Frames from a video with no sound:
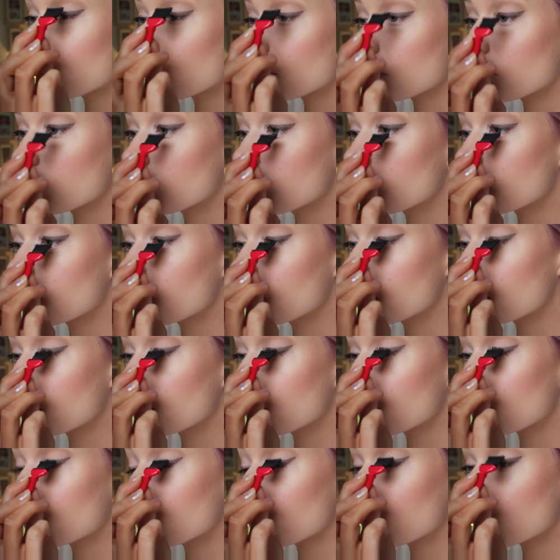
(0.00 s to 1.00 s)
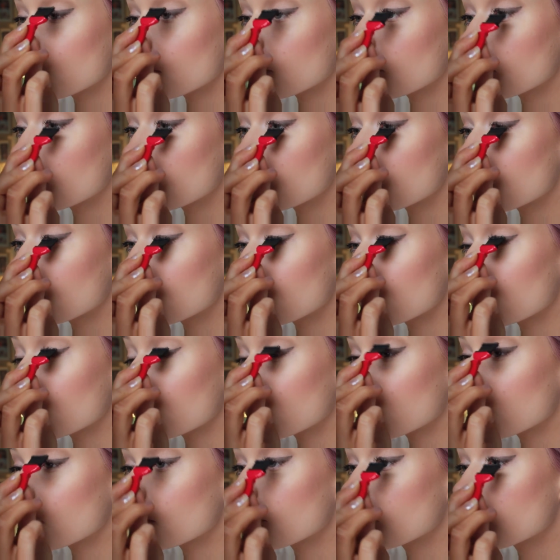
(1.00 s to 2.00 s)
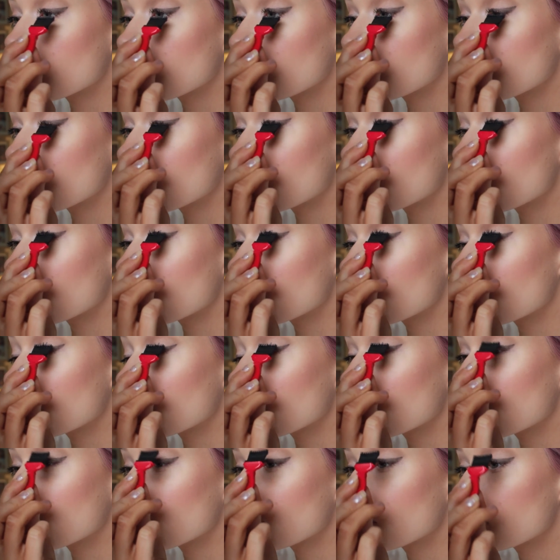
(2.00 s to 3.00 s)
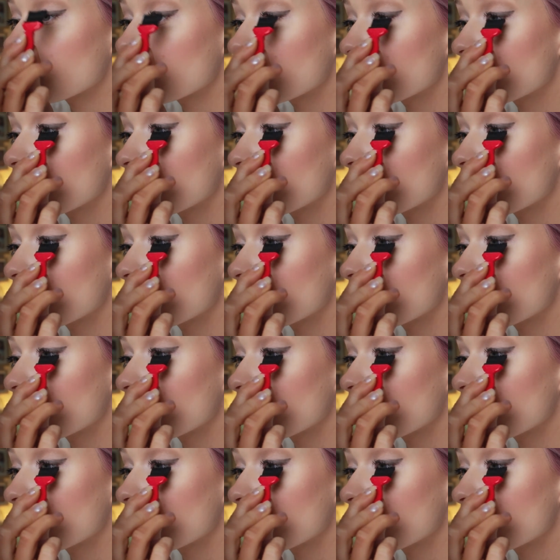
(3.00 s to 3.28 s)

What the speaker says: (no one is talking)